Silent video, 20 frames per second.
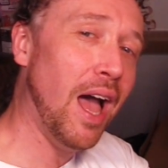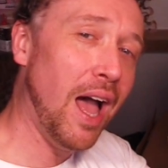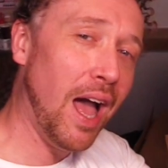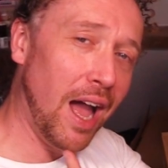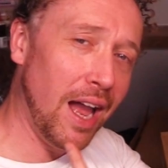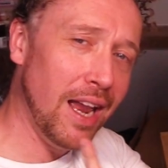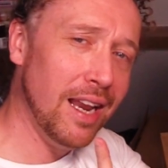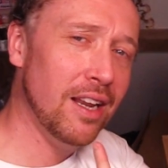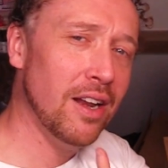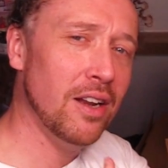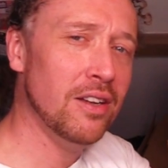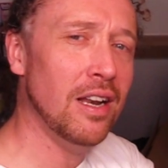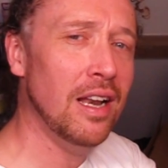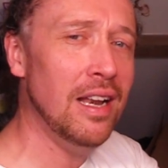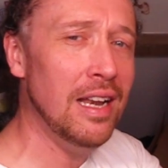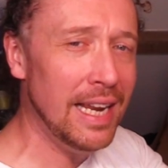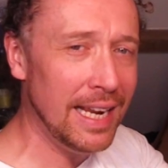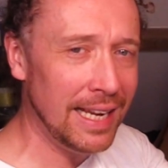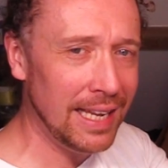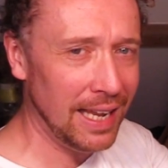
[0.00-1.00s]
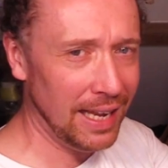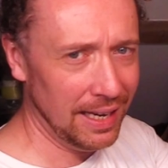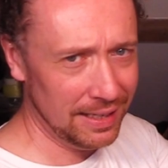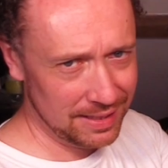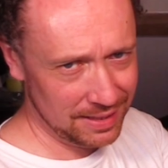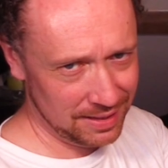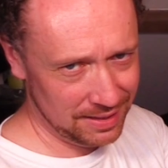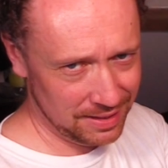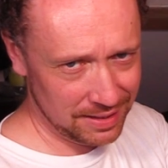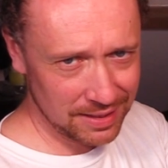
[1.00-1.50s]
I'm going to lick
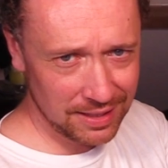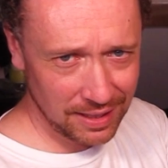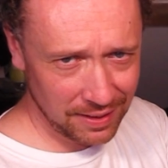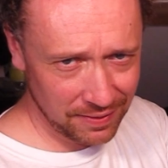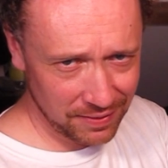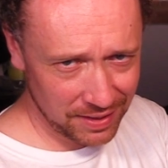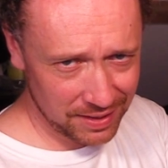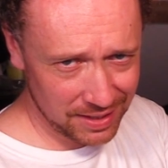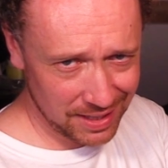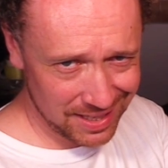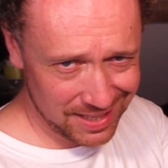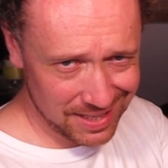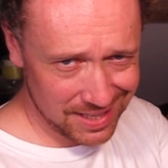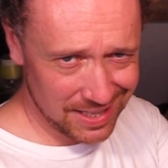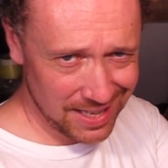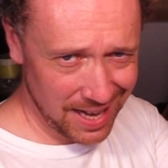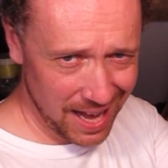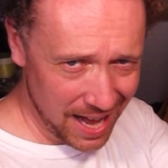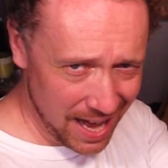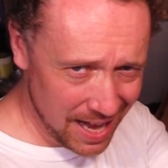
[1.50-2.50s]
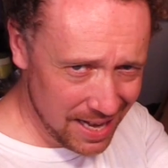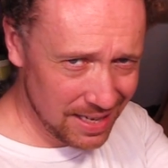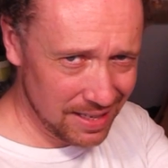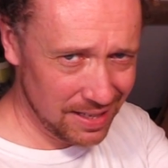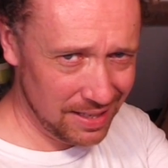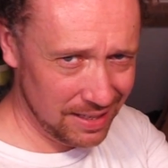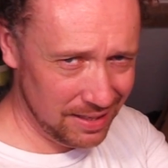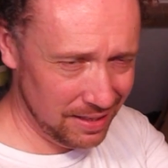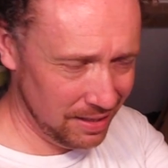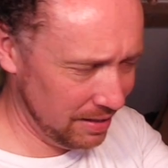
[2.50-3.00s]
it and see if it tastes
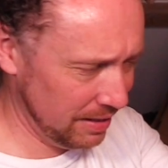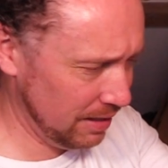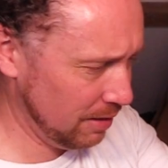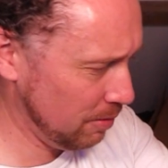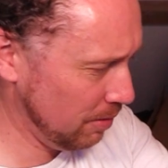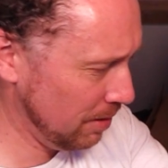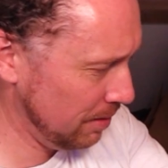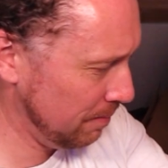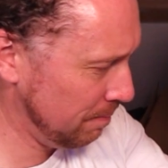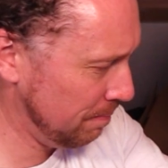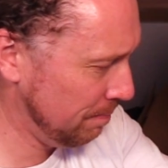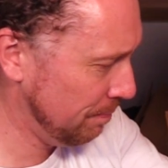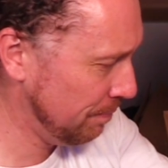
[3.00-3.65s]
anything like one.